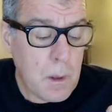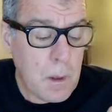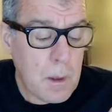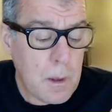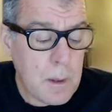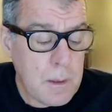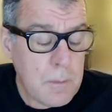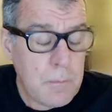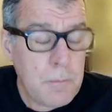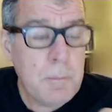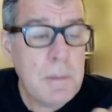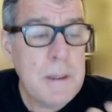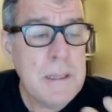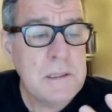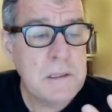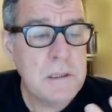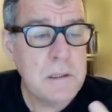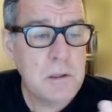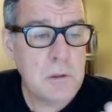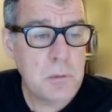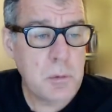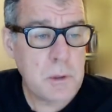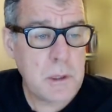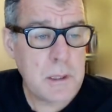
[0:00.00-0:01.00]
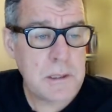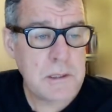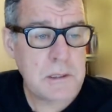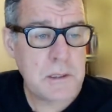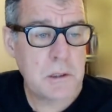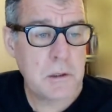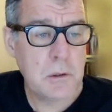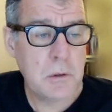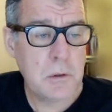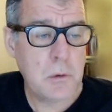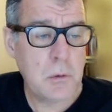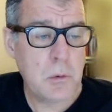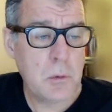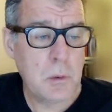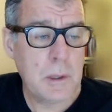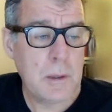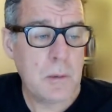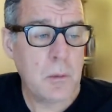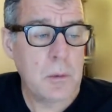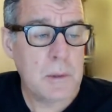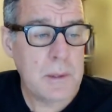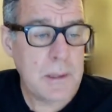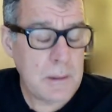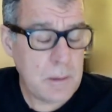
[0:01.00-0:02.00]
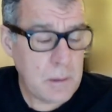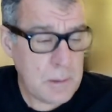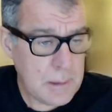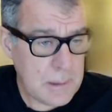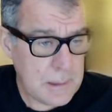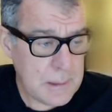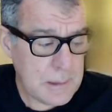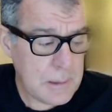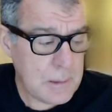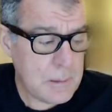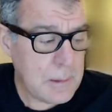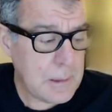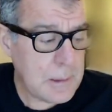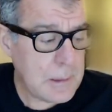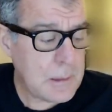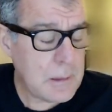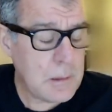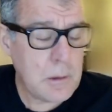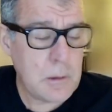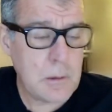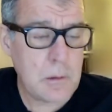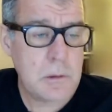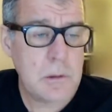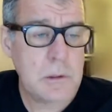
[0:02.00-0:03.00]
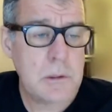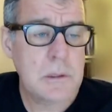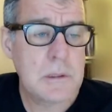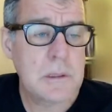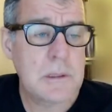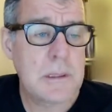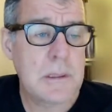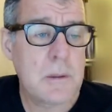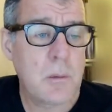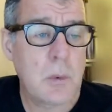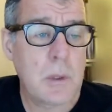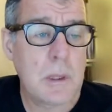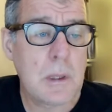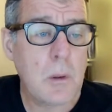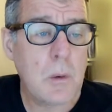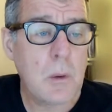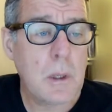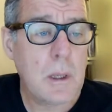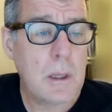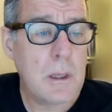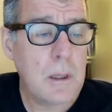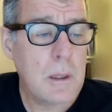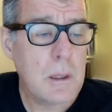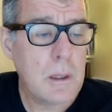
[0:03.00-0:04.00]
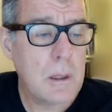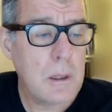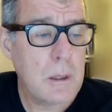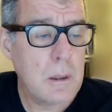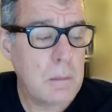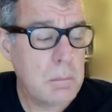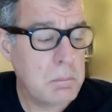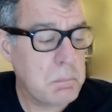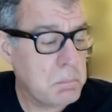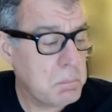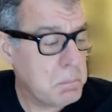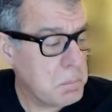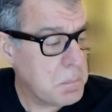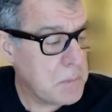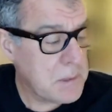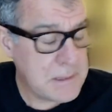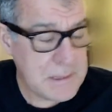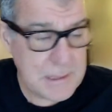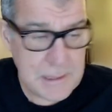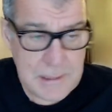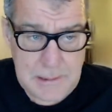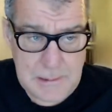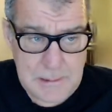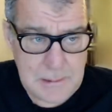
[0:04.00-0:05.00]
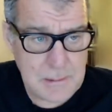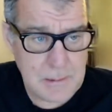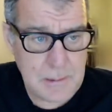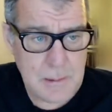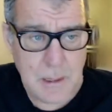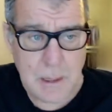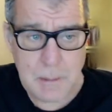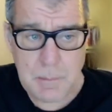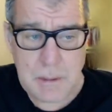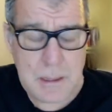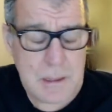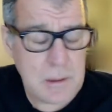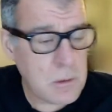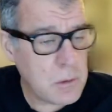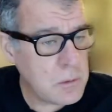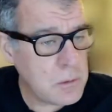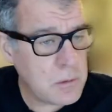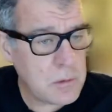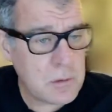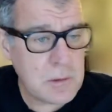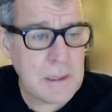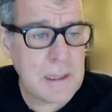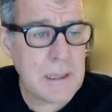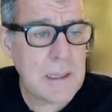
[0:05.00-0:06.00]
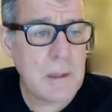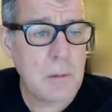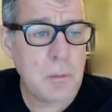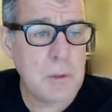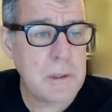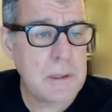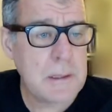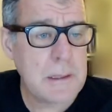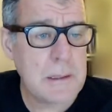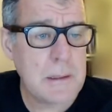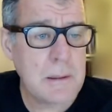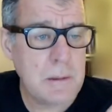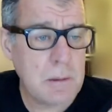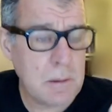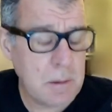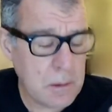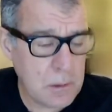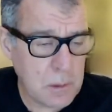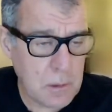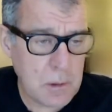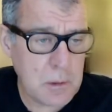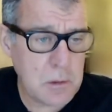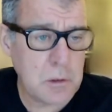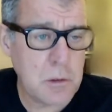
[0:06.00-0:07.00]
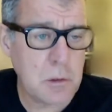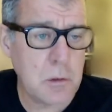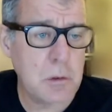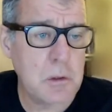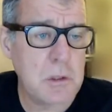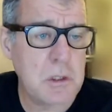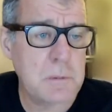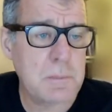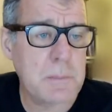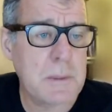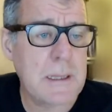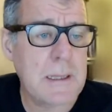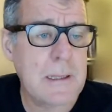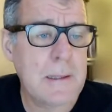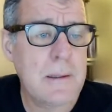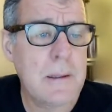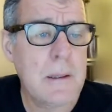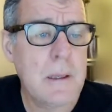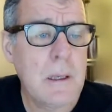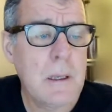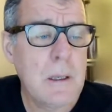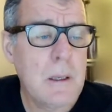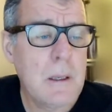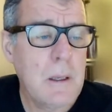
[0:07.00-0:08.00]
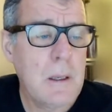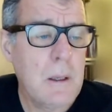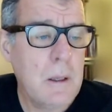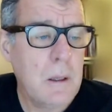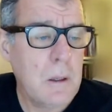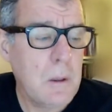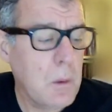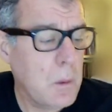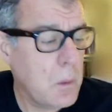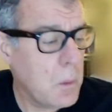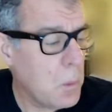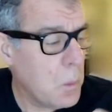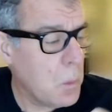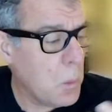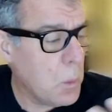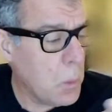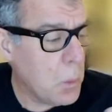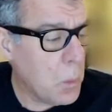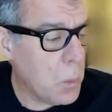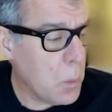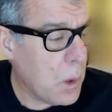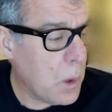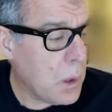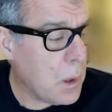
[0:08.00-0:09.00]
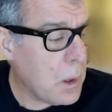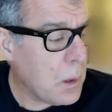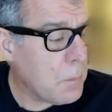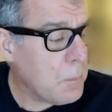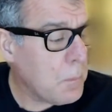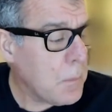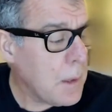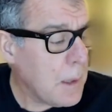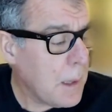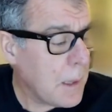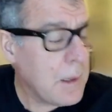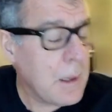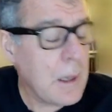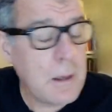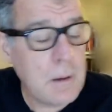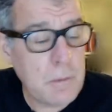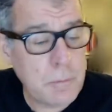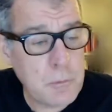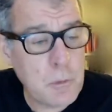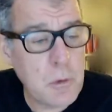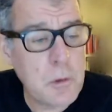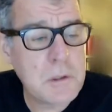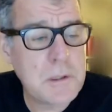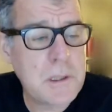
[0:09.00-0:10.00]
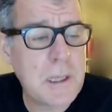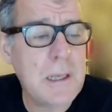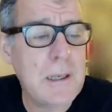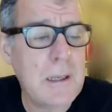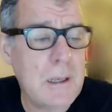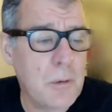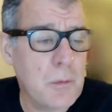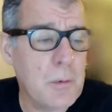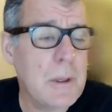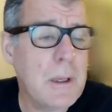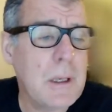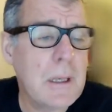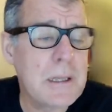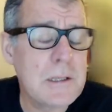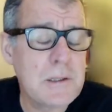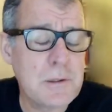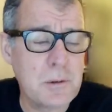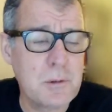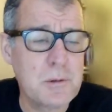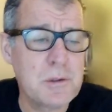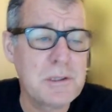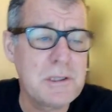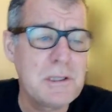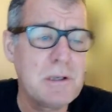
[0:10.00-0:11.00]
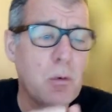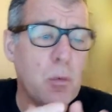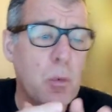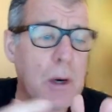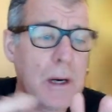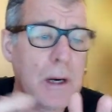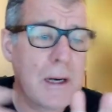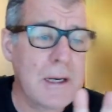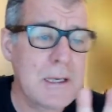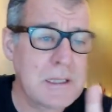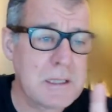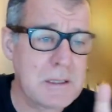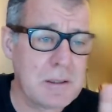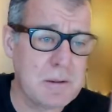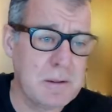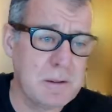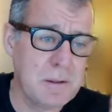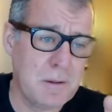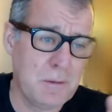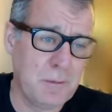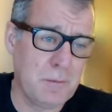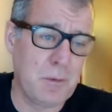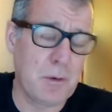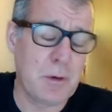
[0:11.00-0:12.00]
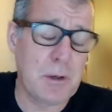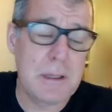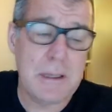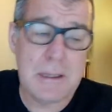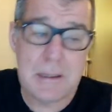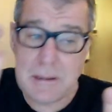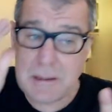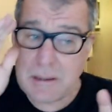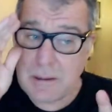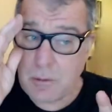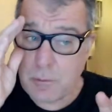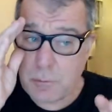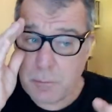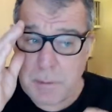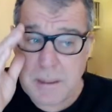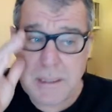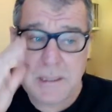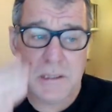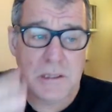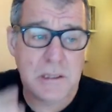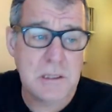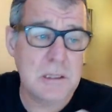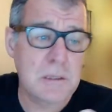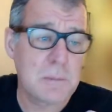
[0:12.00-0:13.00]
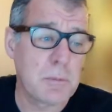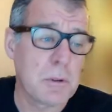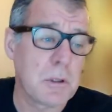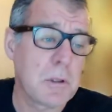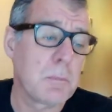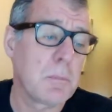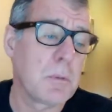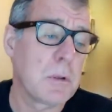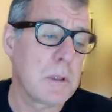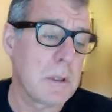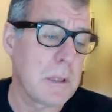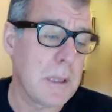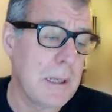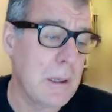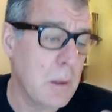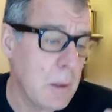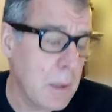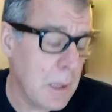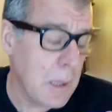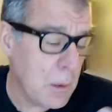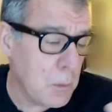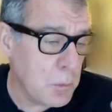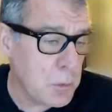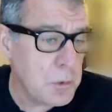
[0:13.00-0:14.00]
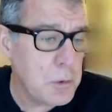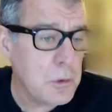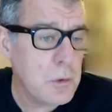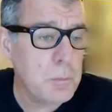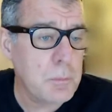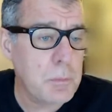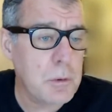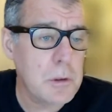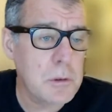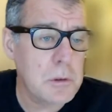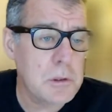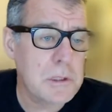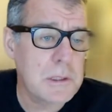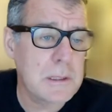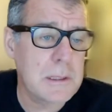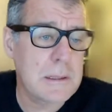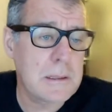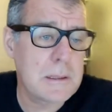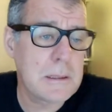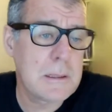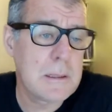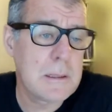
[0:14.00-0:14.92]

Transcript: if patients would ask you, like, they're diagnosed, say, well, is that it? Am I going to die within, you know, a short span? And of course, I realize you see a wide variety of patients, but how would you approach that?